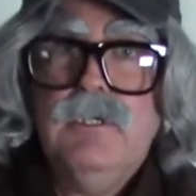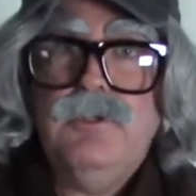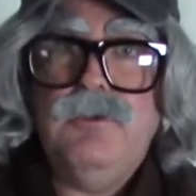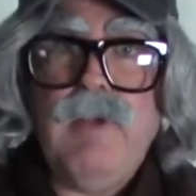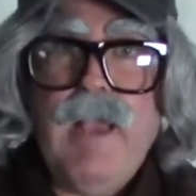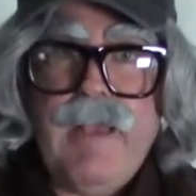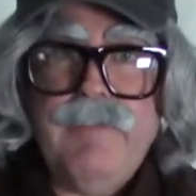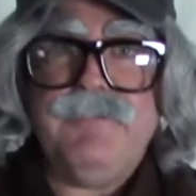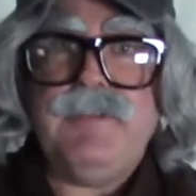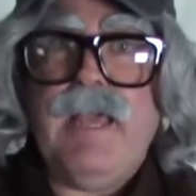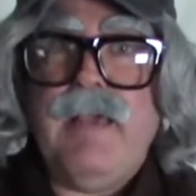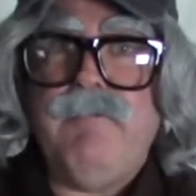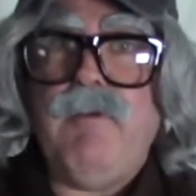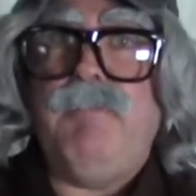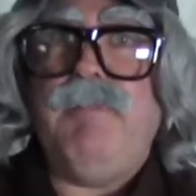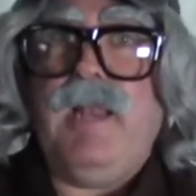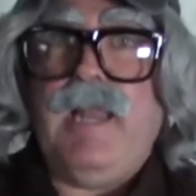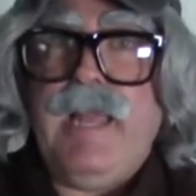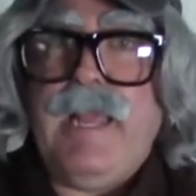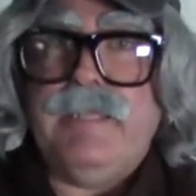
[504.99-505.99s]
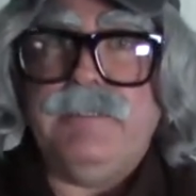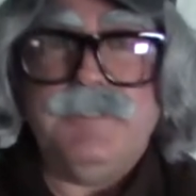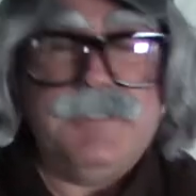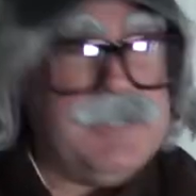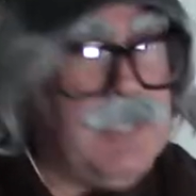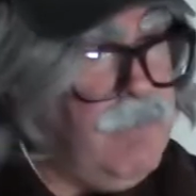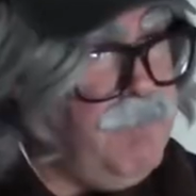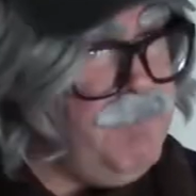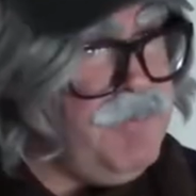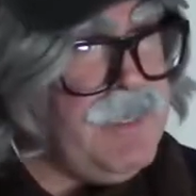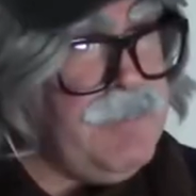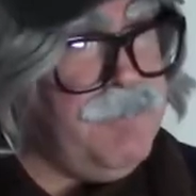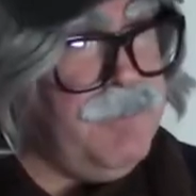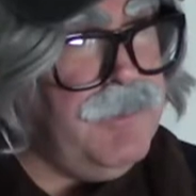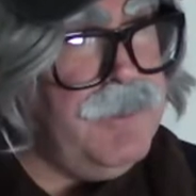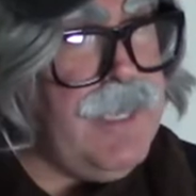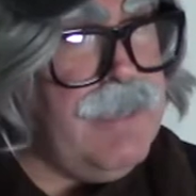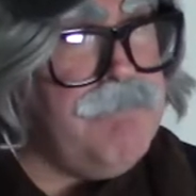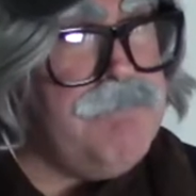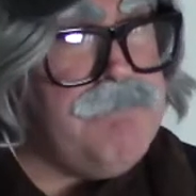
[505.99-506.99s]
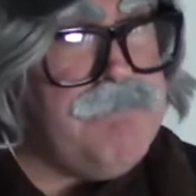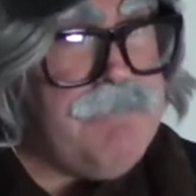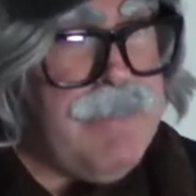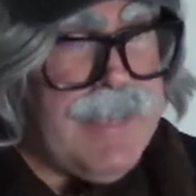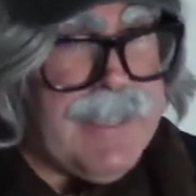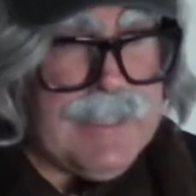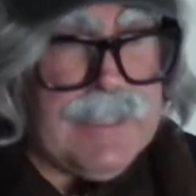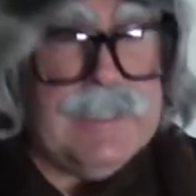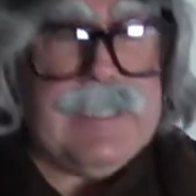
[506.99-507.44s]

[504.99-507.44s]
You have to have a plan. Some people that make